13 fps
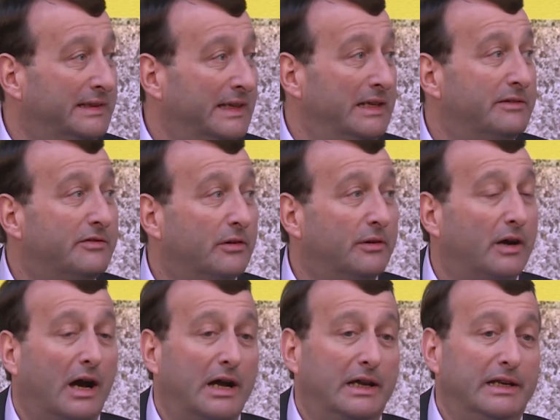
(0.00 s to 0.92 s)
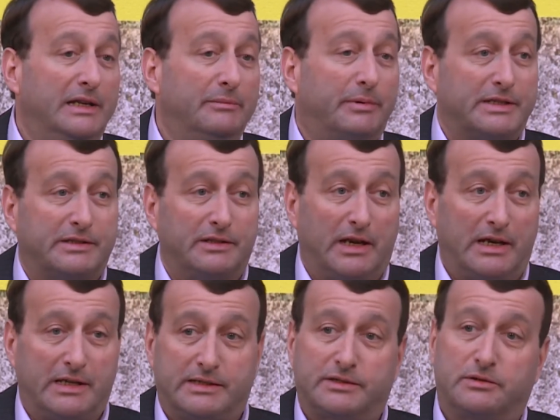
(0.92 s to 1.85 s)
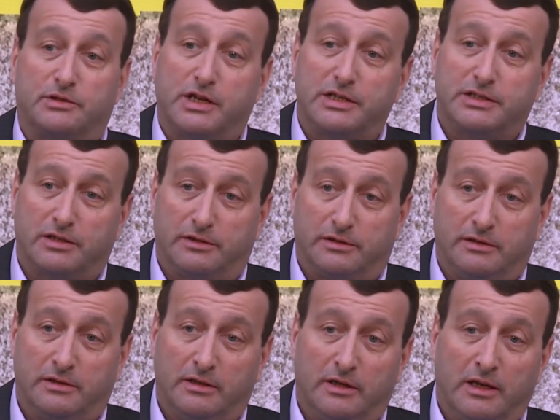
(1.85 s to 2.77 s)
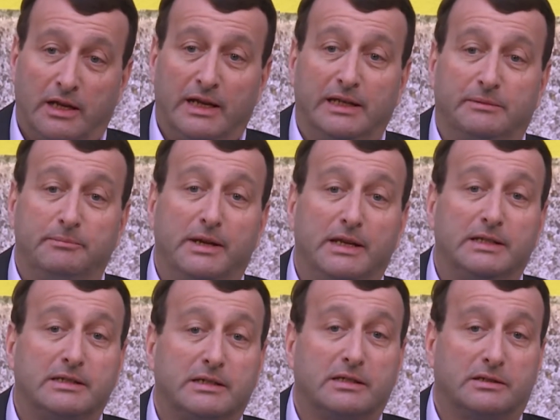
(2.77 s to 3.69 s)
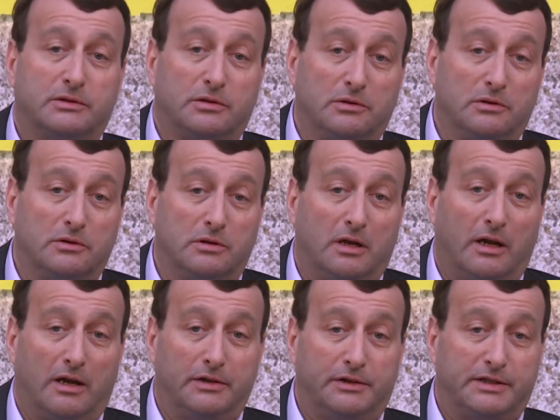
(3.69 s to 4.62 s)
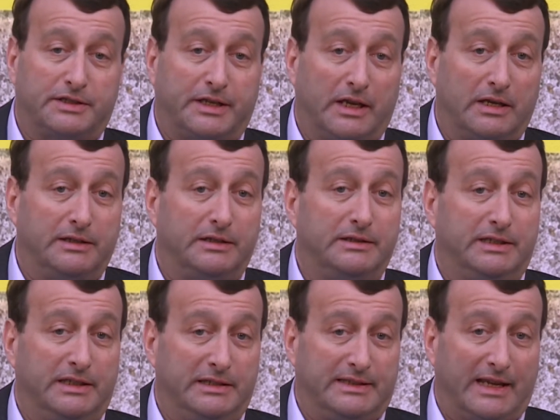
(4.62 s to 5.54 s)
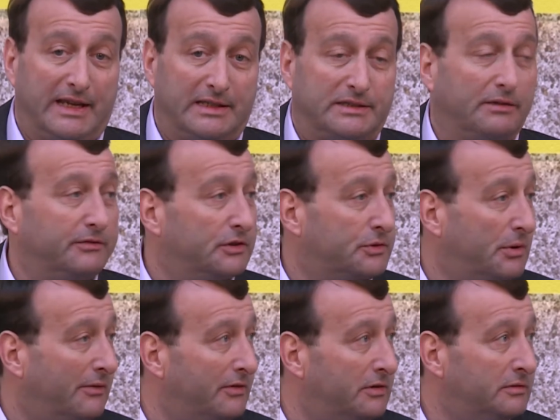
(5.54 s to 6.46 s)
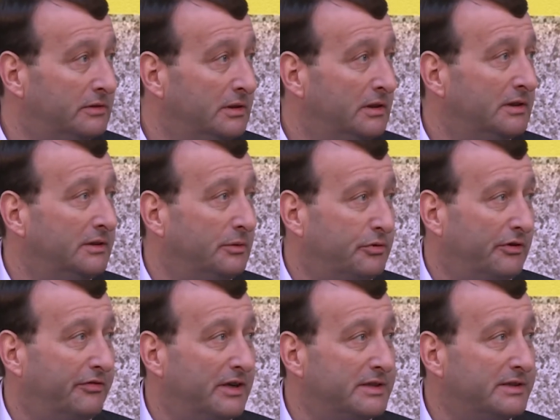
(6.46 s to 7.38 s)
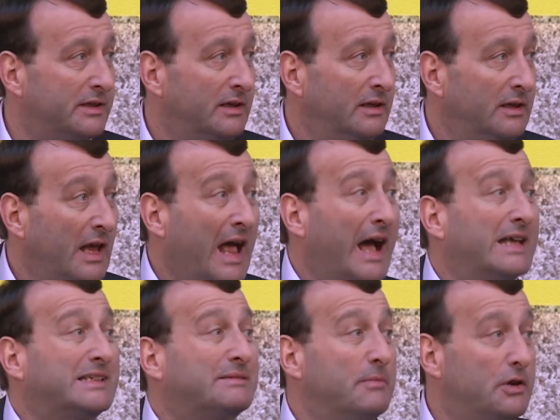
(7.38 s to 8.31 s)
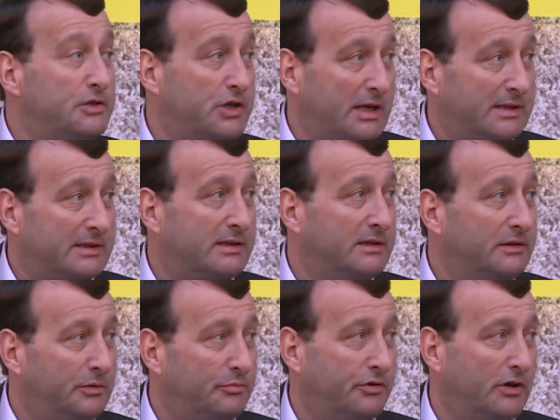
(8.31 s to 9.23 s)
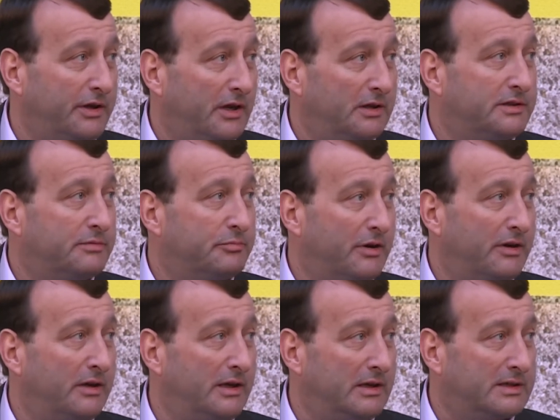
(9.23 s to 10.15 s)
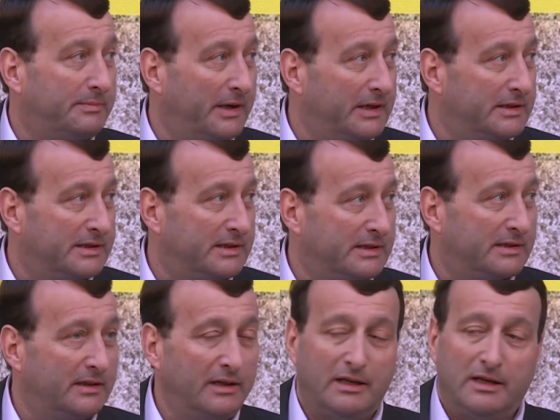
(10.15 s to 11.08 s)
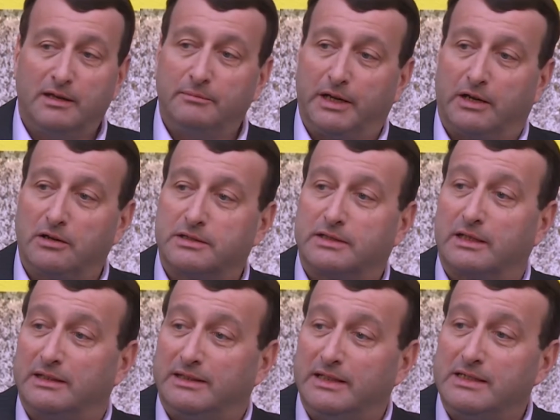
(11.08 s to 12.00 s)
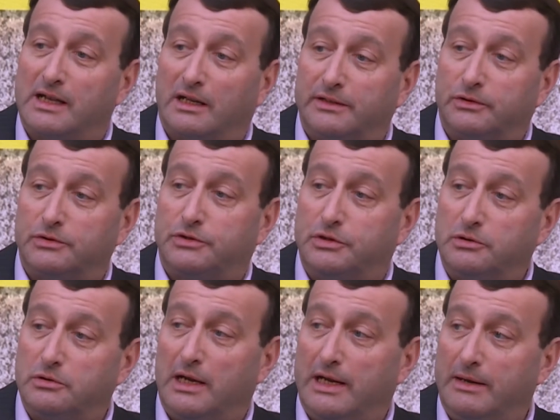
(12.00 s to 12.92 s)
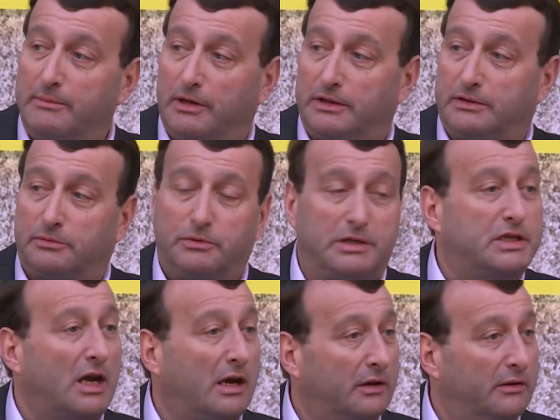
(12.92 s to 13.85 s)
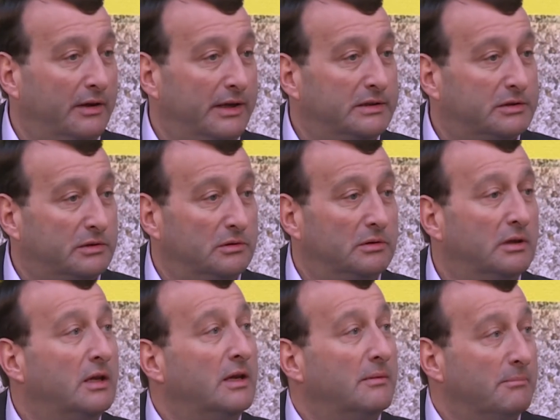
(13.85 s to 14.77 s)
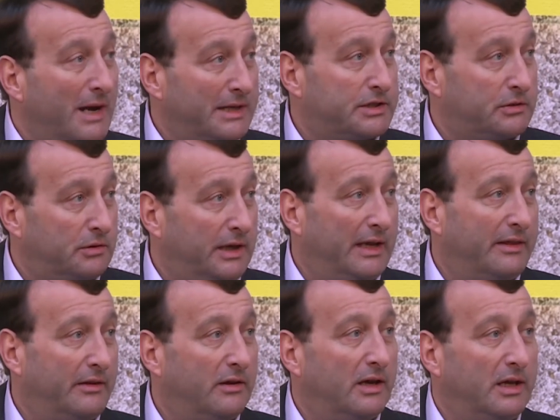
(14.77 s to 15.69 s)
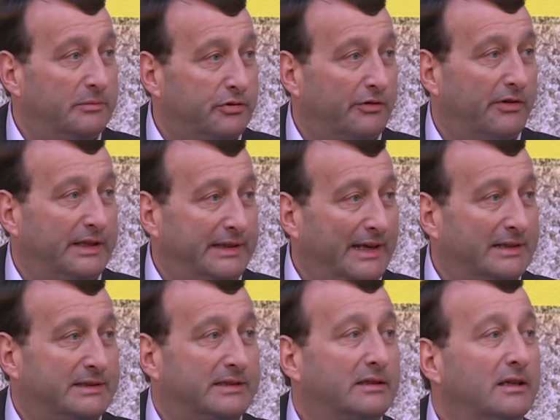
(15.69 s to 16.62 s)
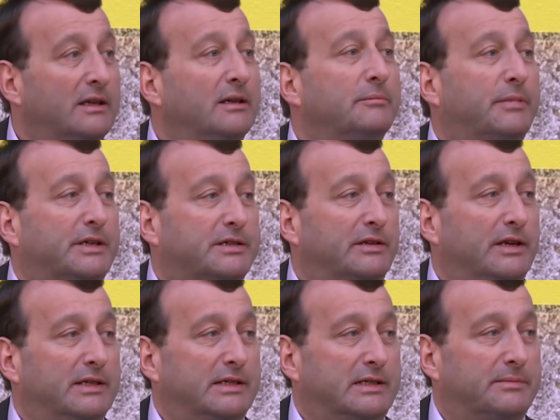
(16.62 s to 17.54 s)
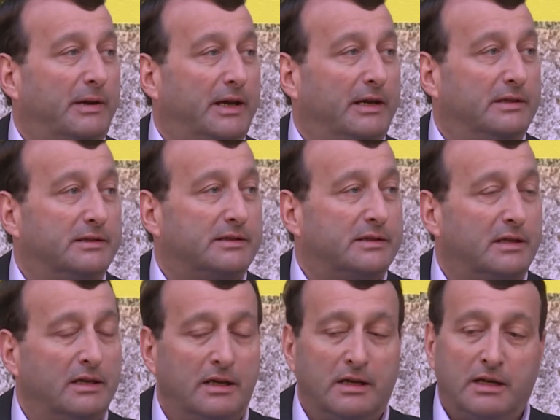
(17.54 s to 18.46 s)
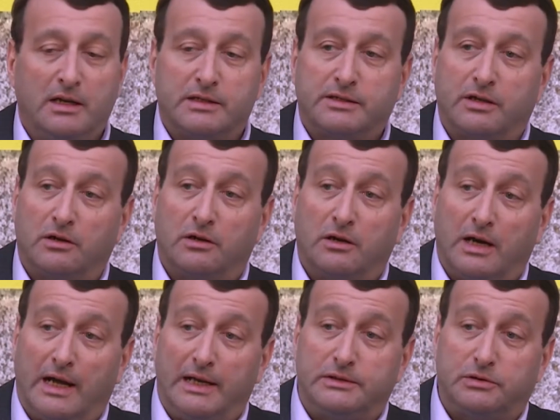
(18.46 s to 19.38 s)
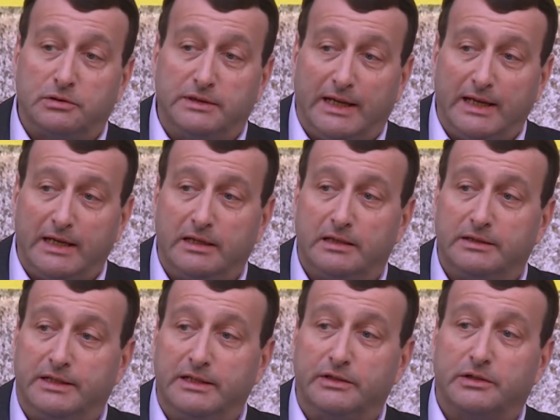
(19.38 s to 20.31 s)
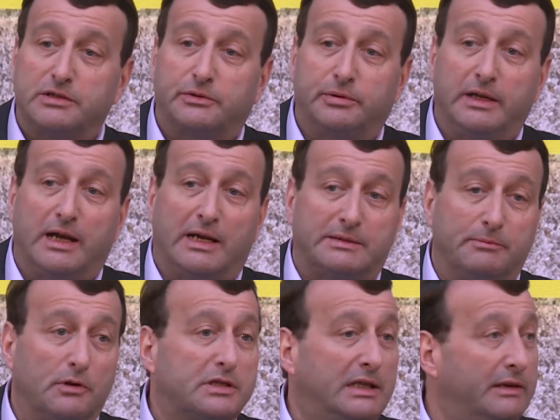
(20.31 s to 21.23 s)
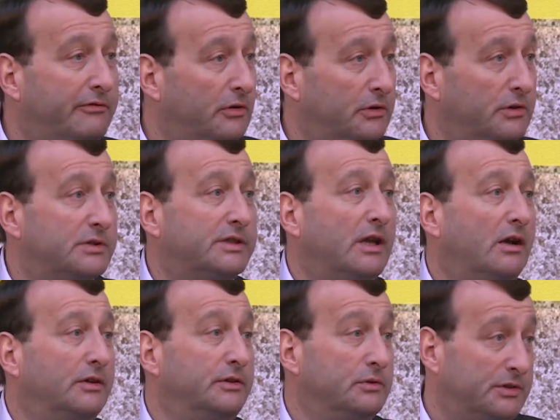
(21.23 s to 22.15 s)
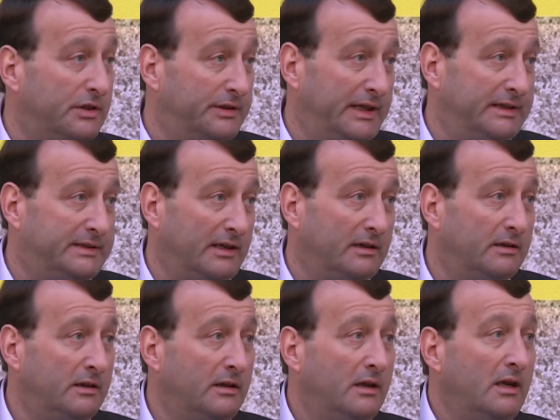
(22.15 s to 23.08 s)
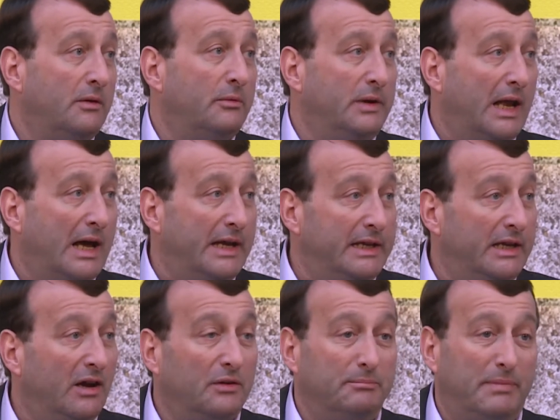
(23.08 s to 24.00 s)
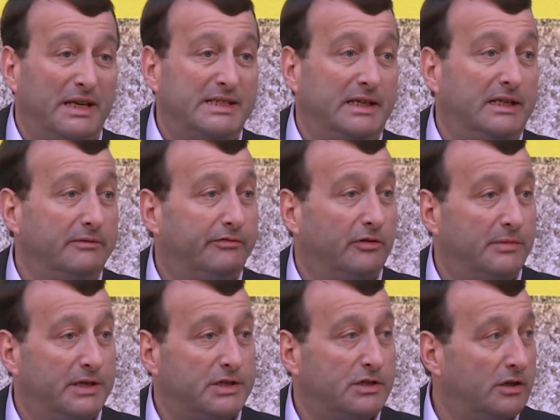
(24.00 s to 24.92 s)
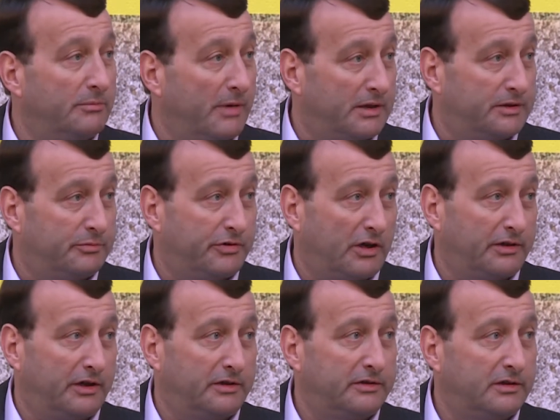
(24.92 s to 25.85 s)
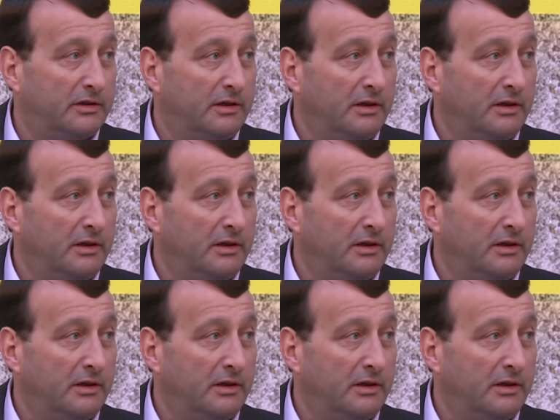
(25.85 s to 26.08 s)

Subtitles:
deliver highly personalized suggestion, it means to understand the intent of the traveler, the preference, as much as the product experiences, because these are the two elements which are going to match together and provide that personalized experience. And today, the industry has mostly focused on user data, relying on basic information about the product.